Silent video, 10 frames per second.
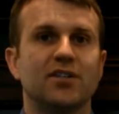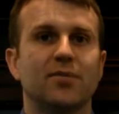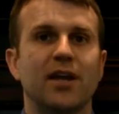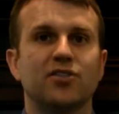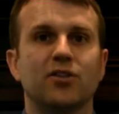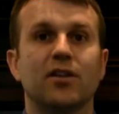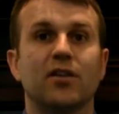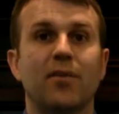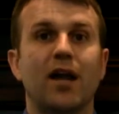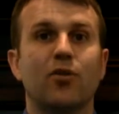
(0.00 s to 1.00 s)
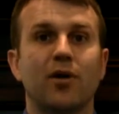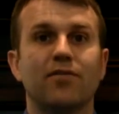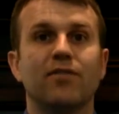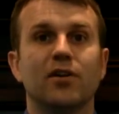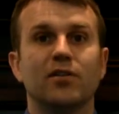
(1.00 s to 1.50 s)
to make sure that the microwave
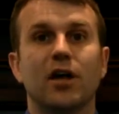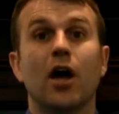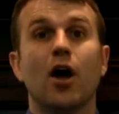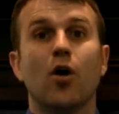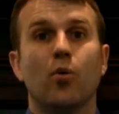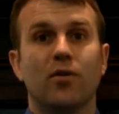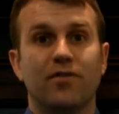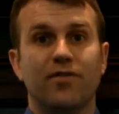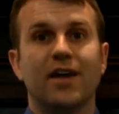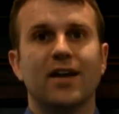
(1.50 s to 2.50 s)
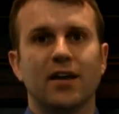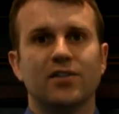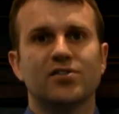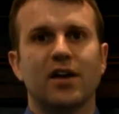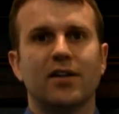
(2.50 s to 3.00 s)
field will fit
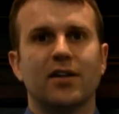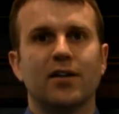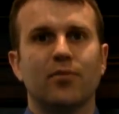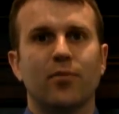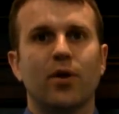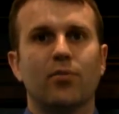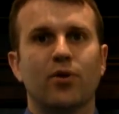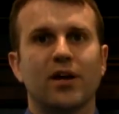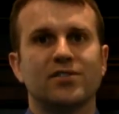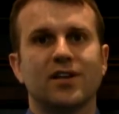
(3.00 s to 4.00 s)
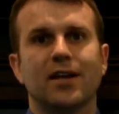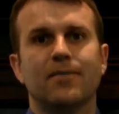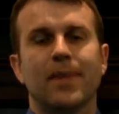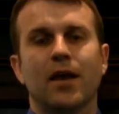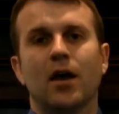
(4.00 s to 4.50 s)
inside the
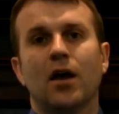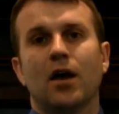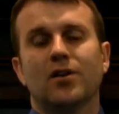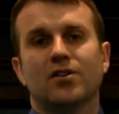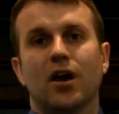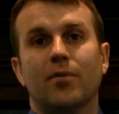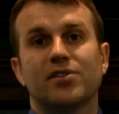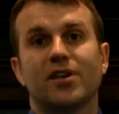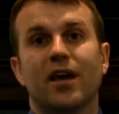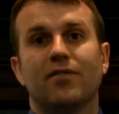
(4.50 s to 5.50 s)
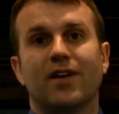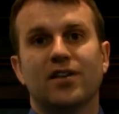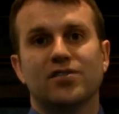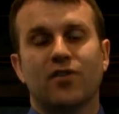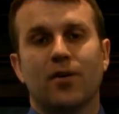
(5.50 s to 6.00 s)
prostate. Common side
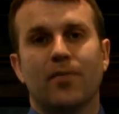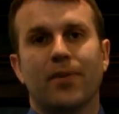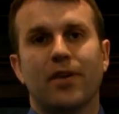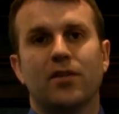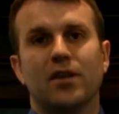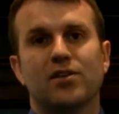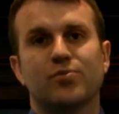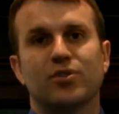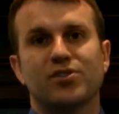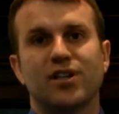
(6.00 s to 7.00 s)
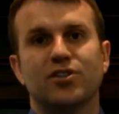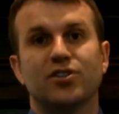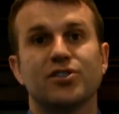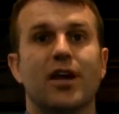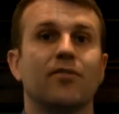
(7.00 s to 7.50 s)
effects from these
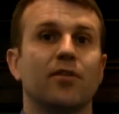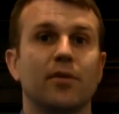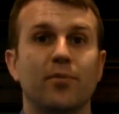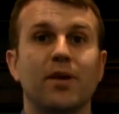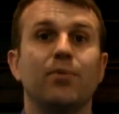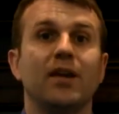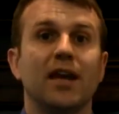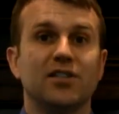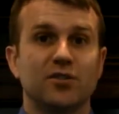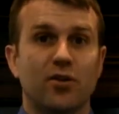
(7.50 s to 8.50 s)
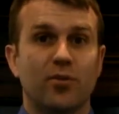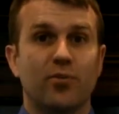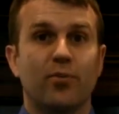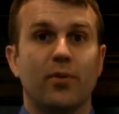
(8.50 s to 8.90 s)
procedures and from the BPH, or